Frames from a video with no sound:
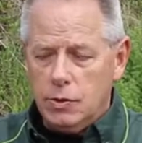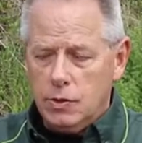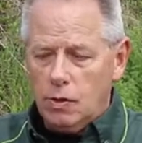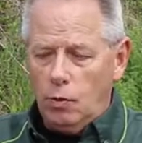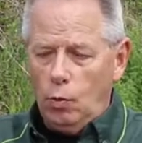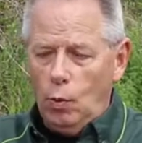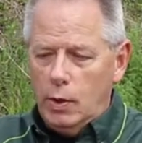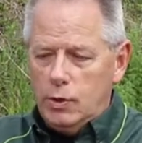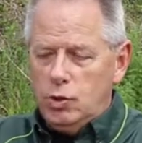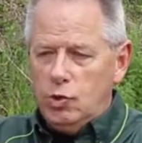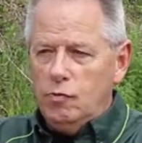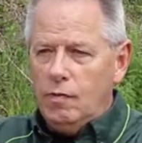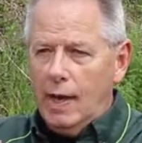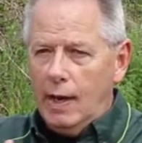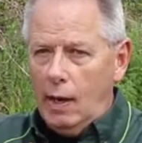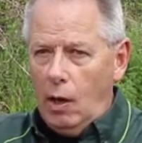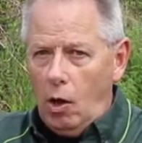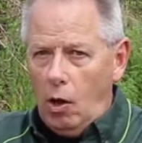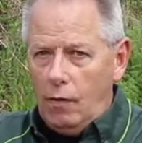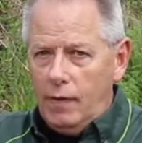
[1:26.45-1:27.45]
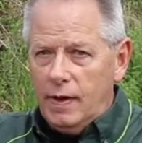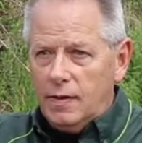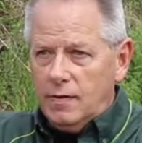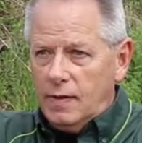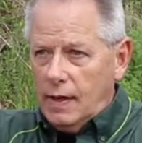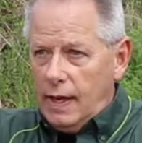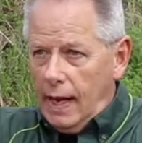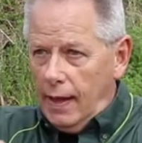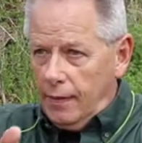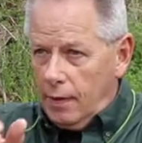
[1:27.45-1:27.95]
So once you've got all this
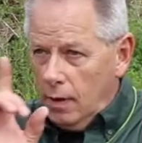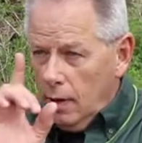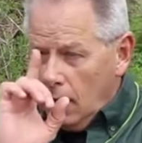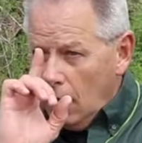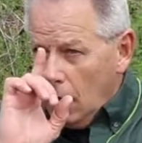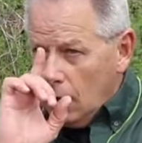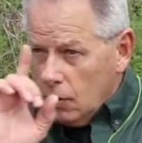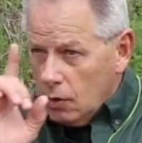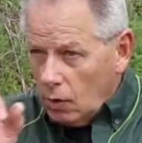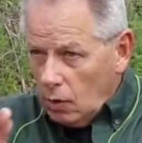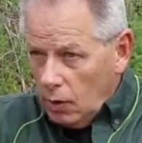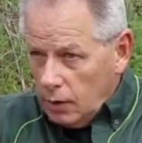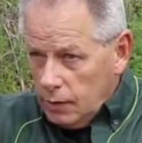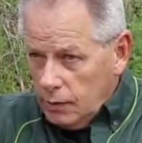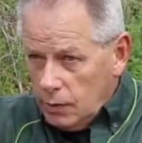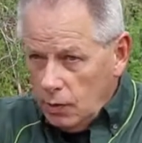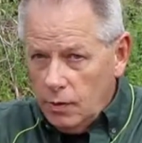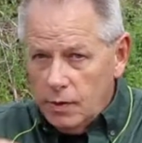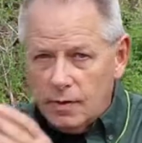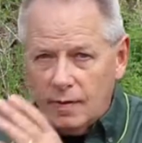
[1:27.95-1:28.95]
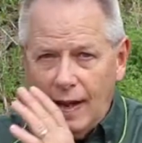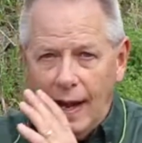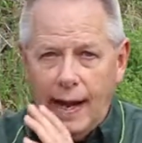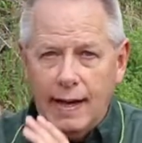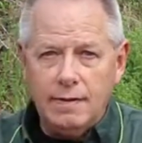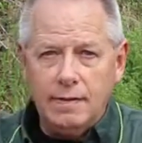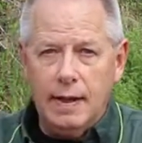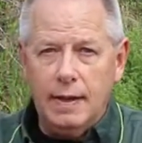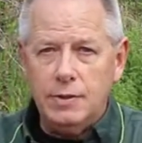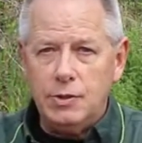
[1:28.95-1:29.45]
together, you're looking through the
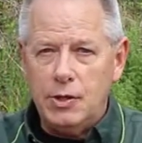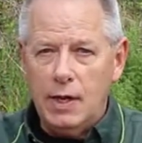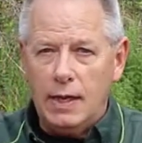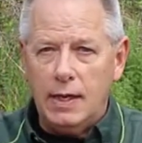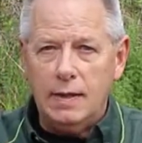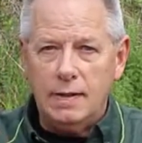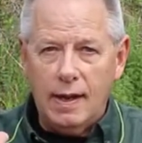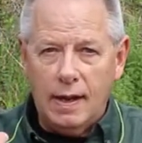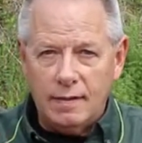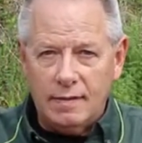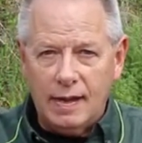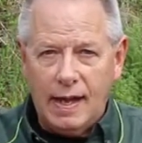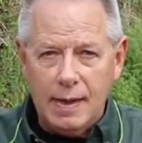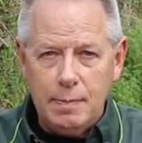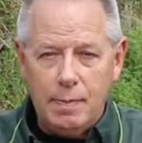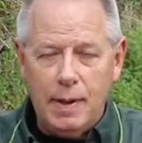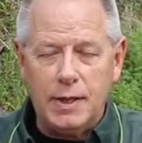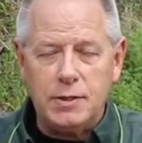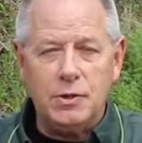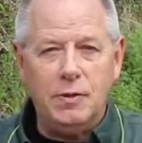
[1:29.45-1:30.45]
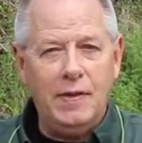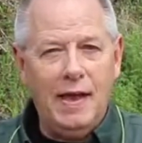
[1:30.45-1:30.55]
sights and checking that sight picture.